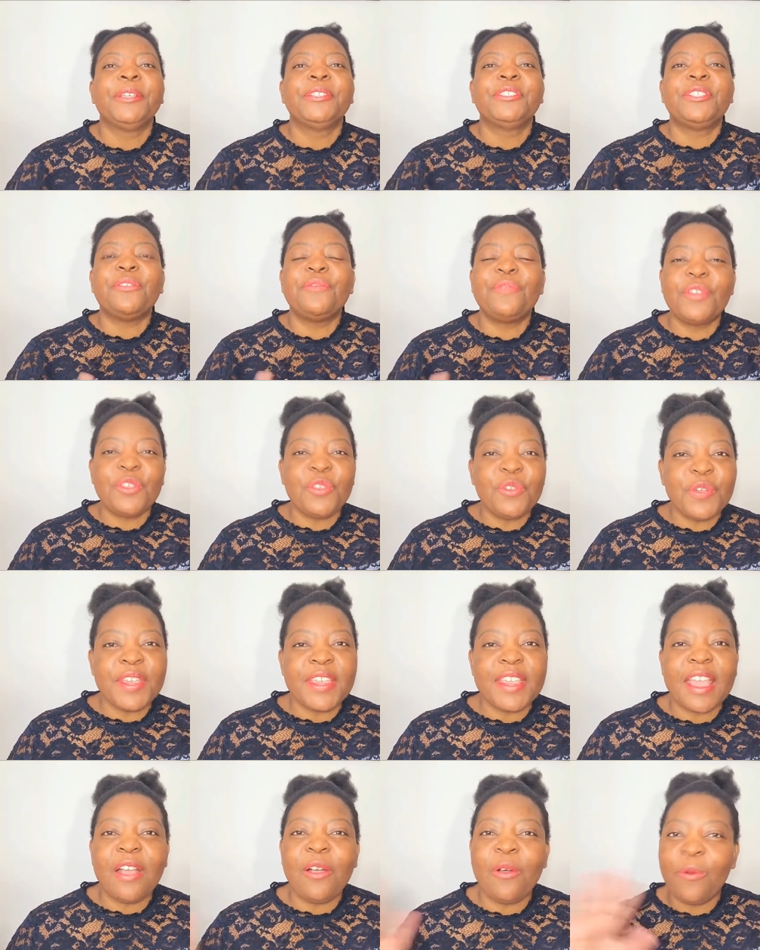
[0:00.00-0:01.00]
So if you're new
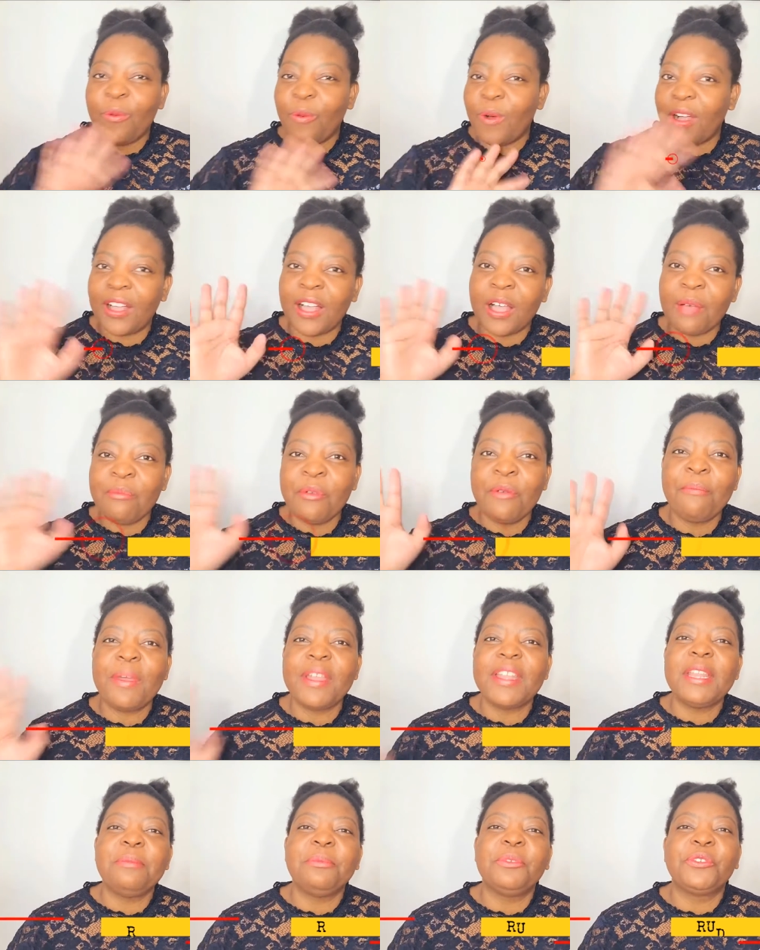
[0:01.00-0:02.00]
here, welcome.
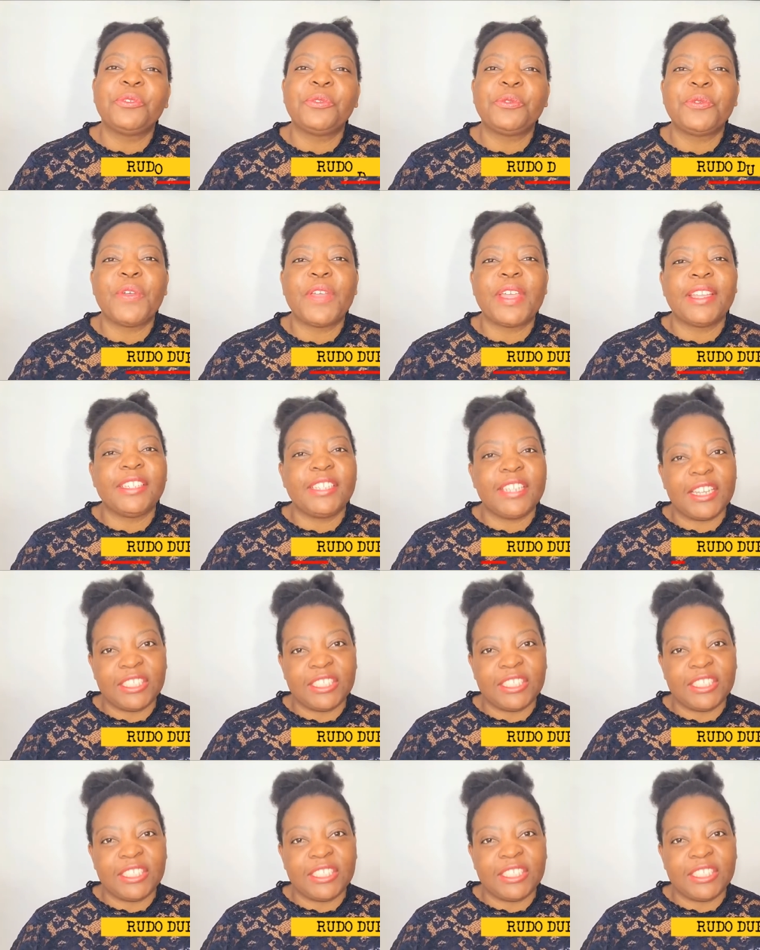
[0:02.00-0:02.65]
My name is Rodo and